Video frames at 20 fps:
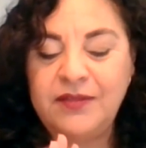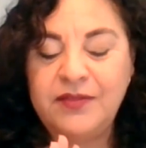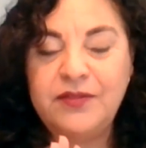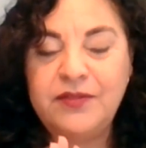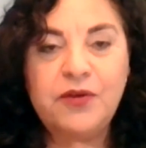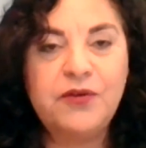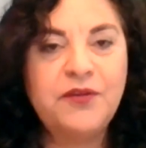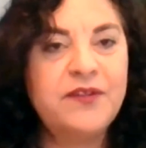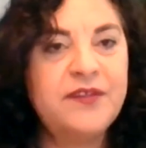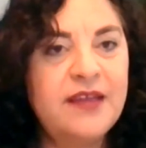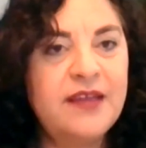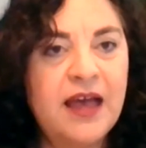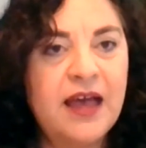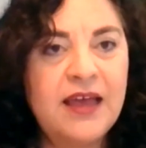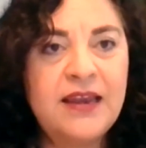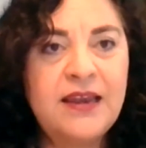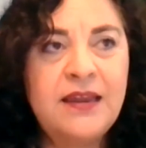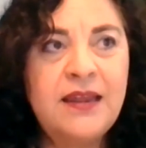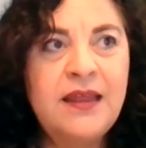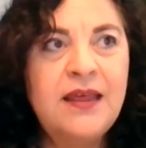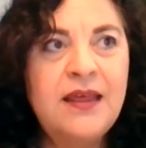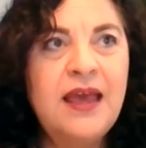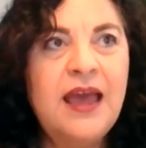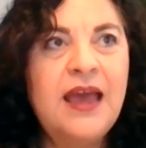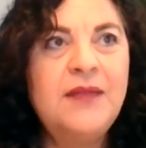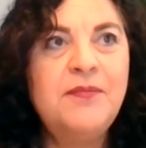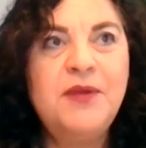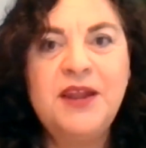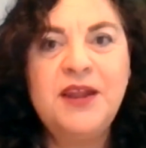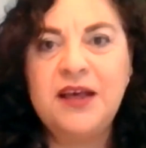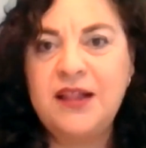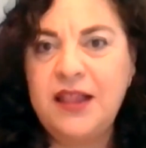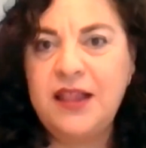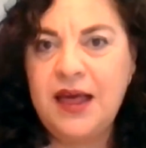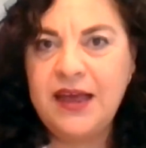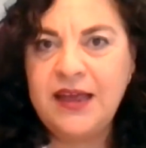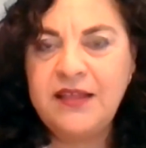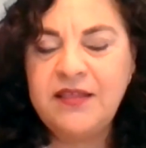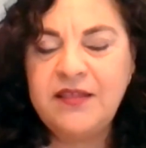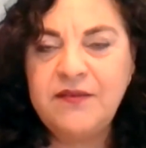Their son had been a
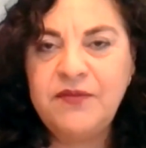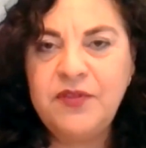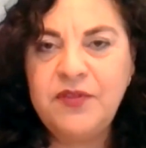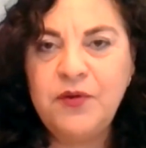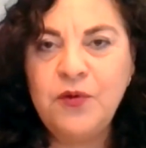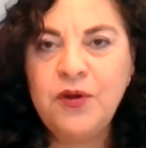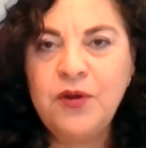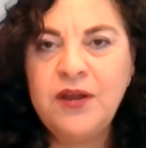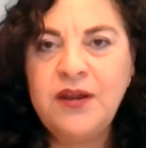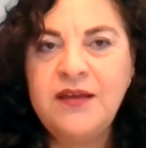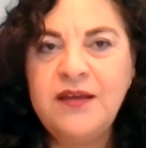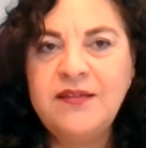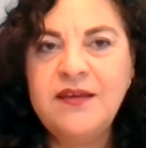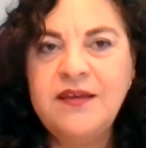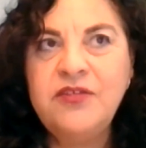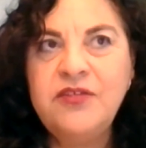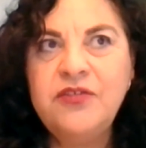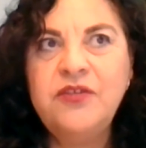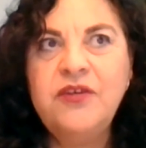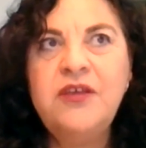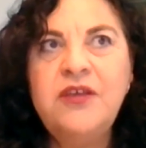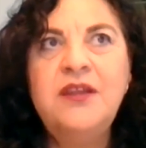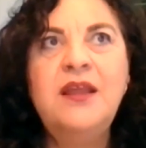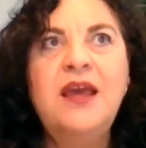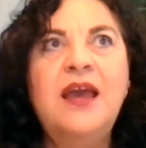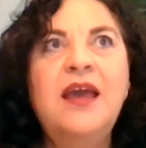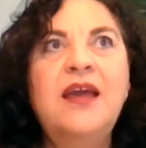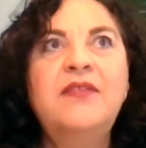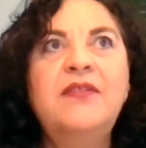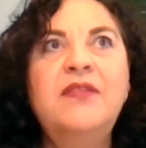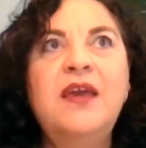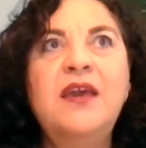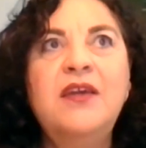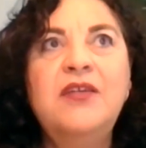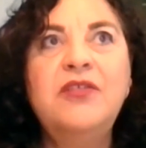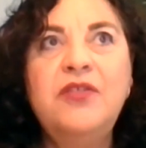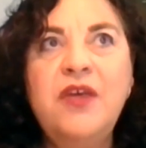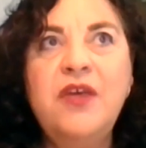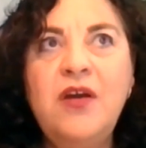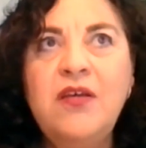client of the organization, and they
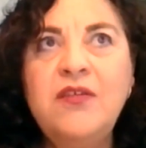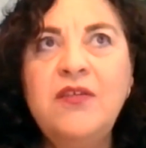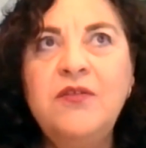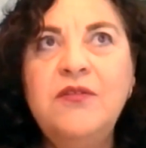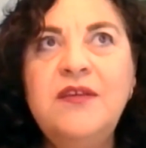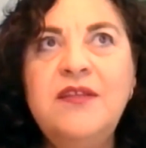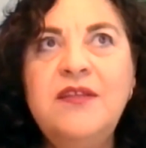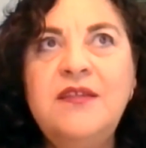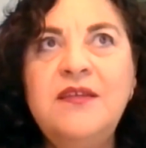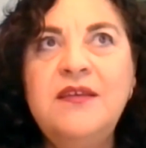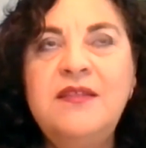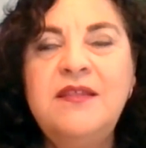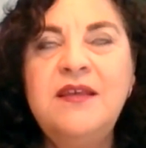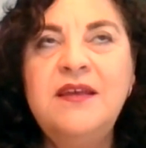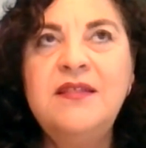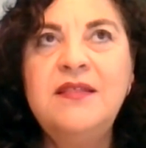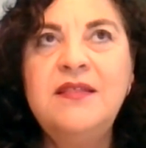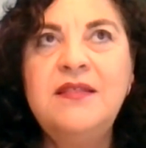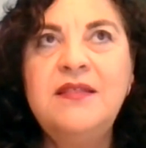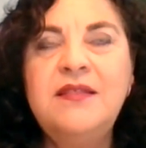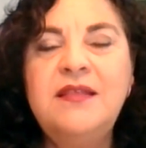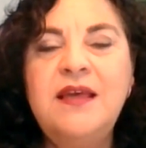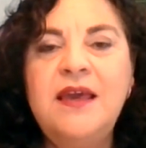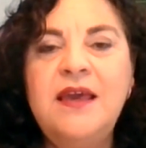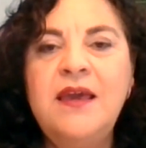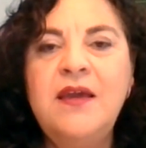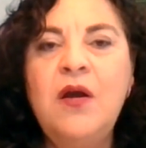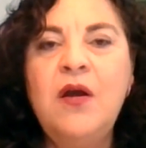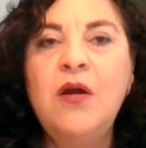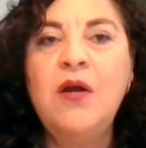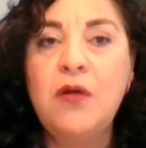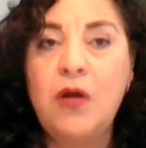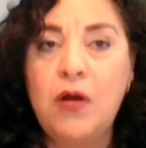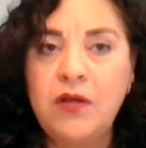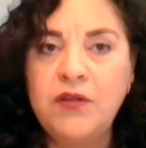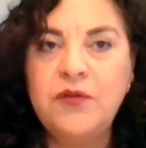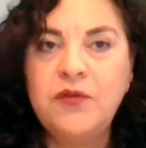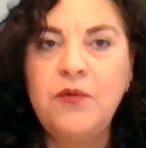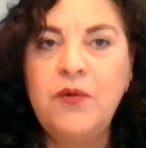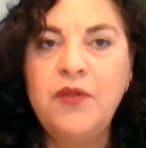also listed that they are
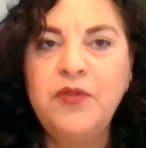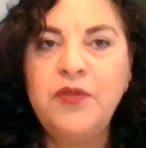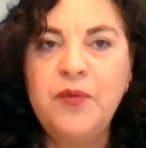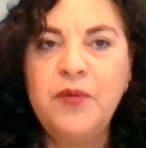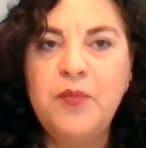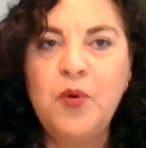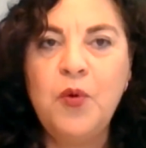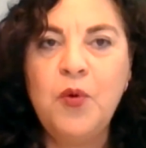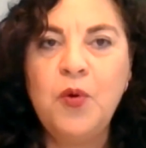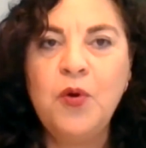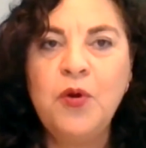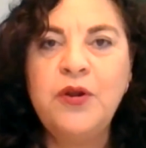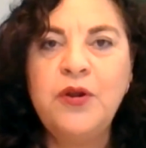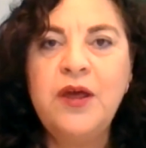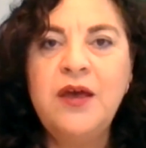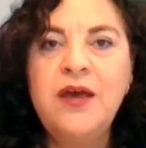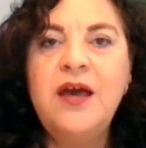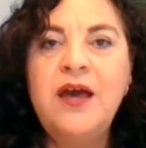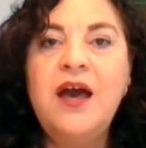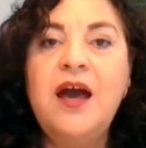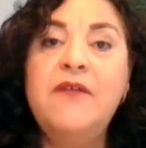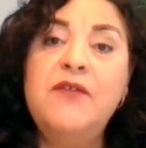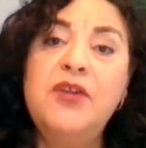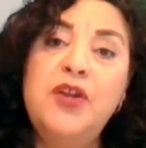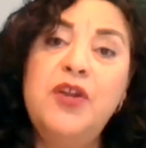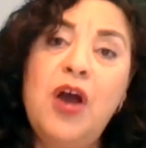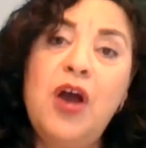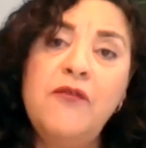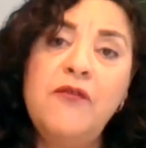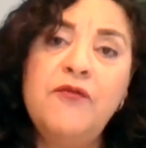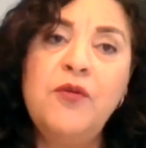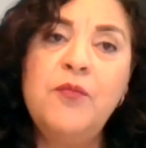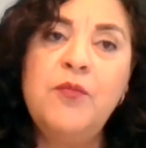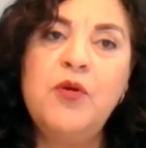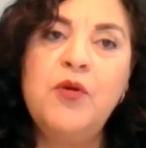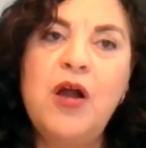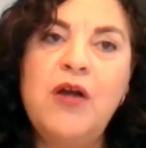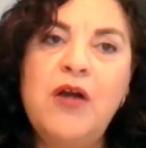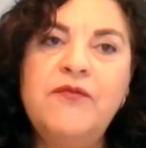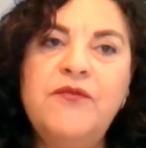also on the board of a
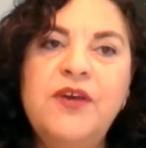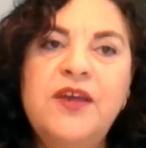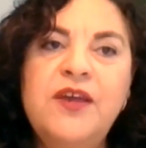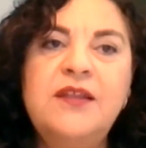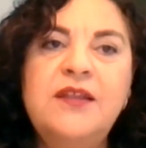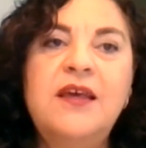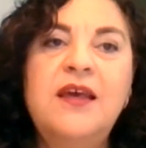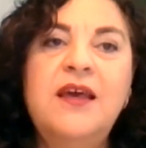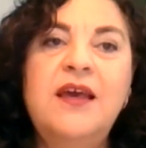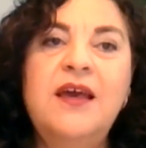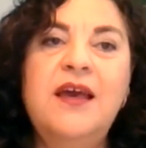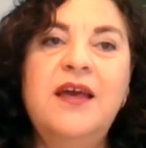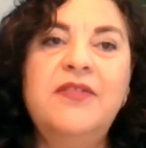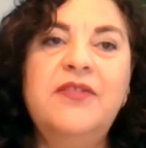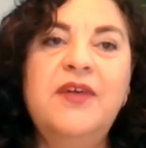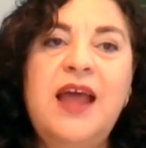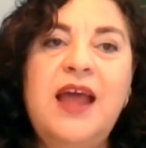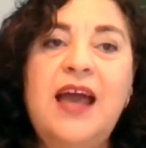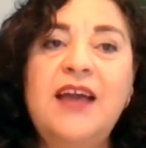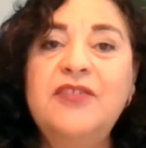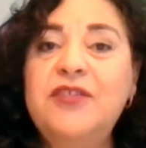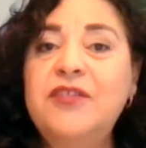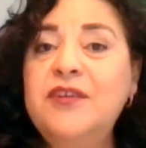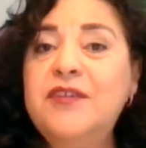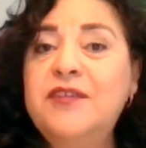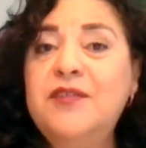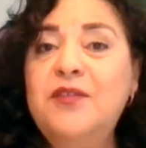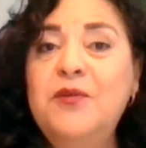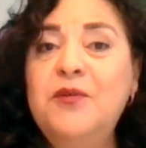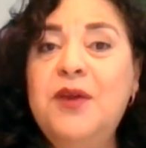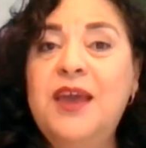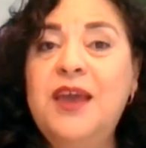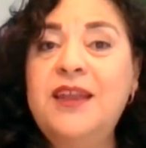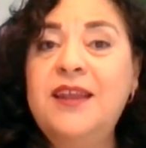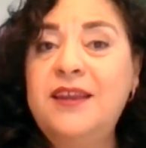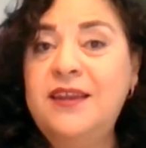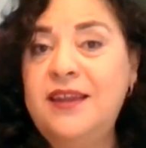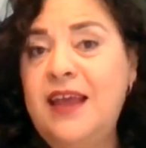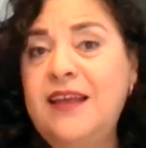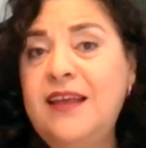not-for-profit that actually is
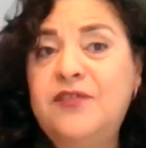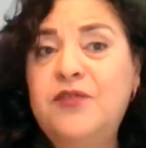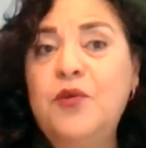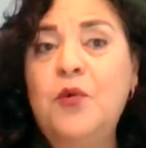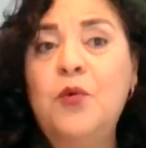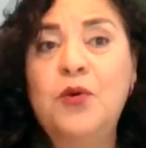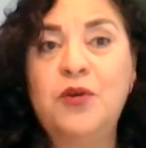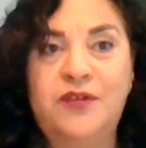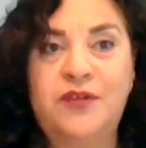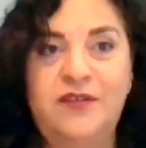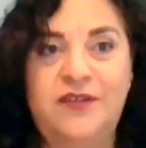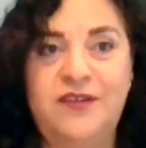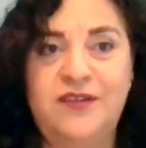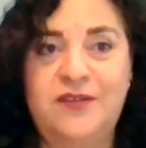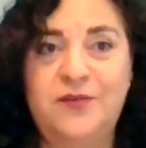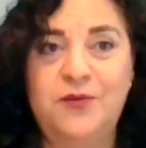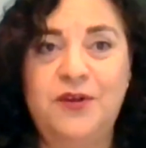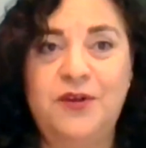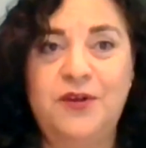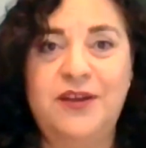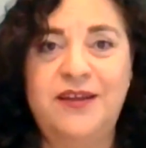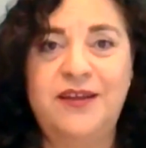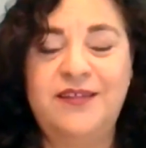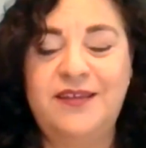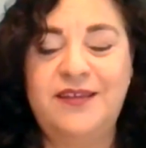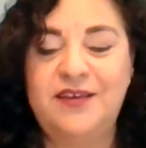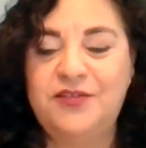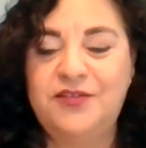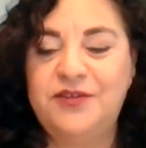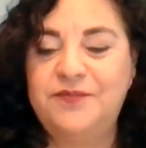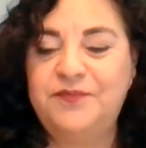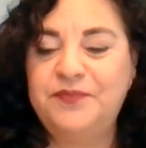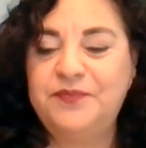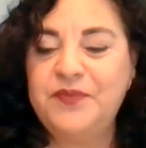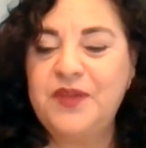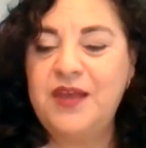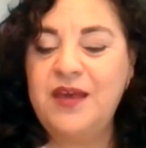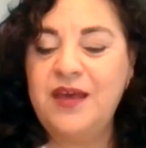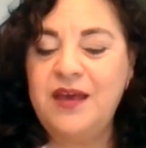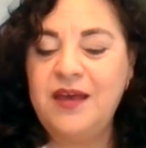located next door to this organization.
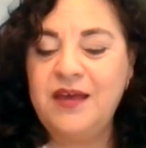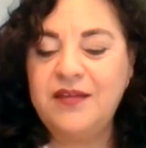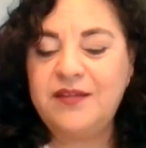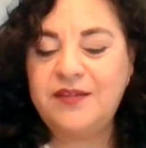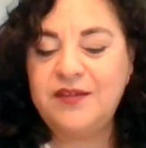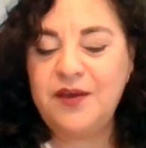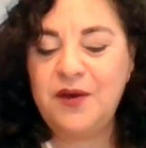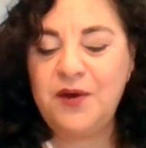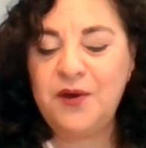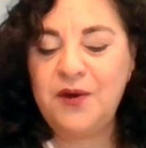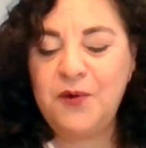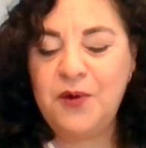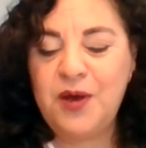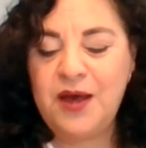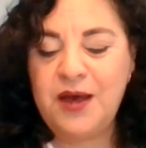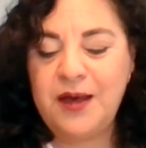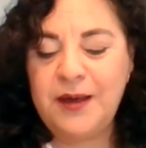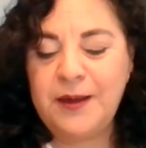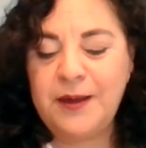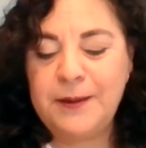So,